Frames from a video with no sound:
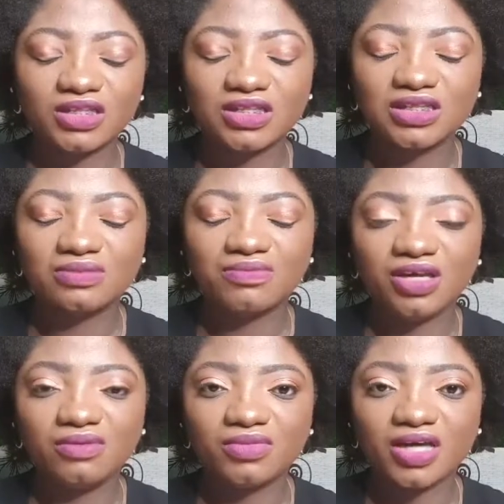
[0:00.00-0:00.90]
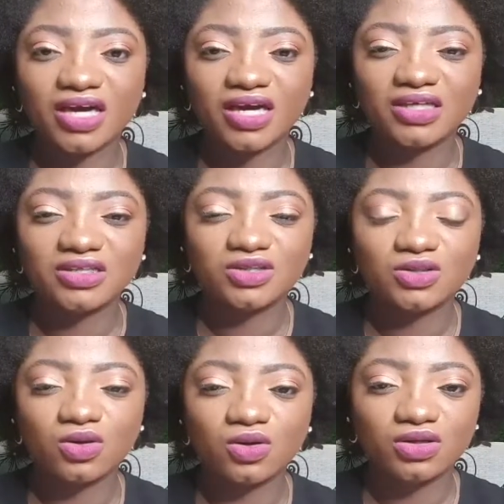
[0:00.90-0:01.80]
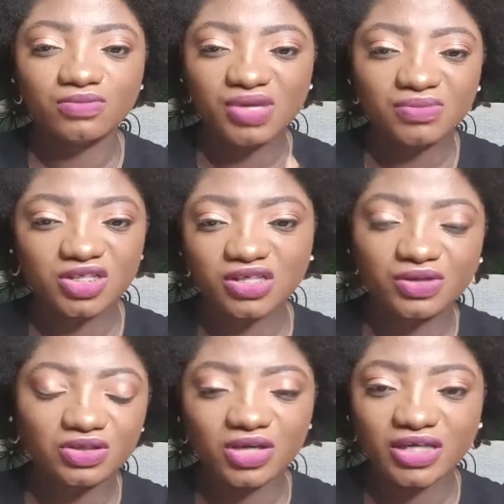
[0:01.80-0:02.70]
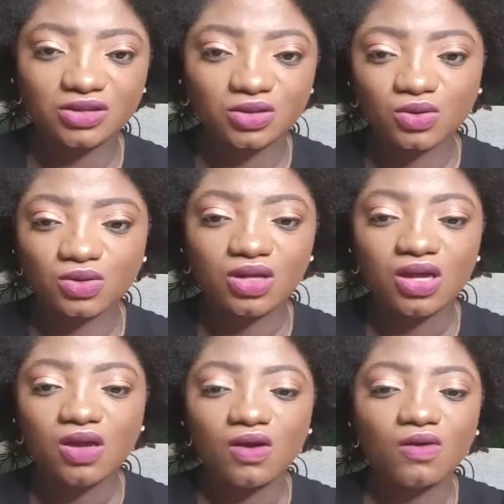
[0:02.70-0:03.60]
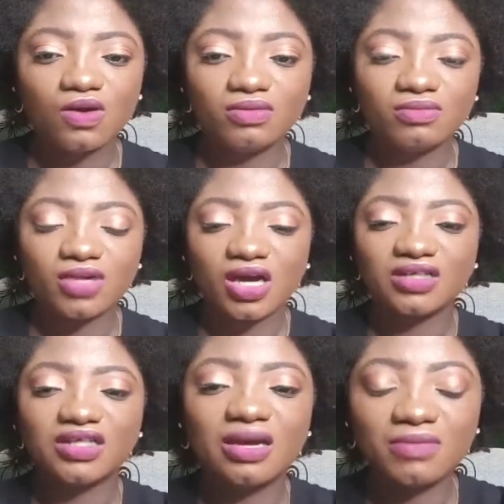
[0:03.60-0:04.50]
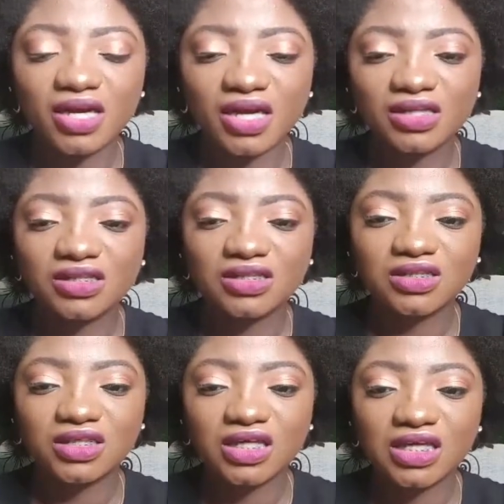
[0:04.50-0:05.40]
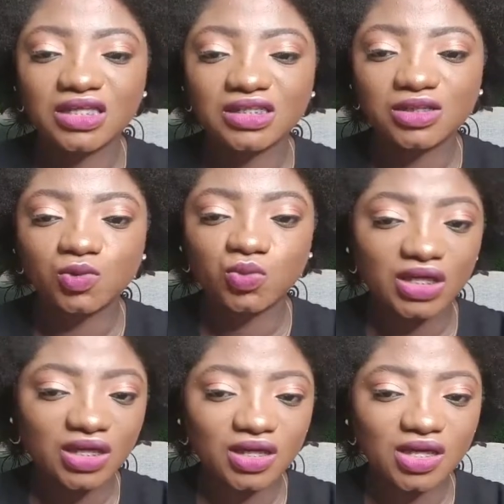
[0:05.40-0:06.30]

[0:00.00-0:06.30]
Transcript: there's this meme generator I saw on our timeline, I think this week.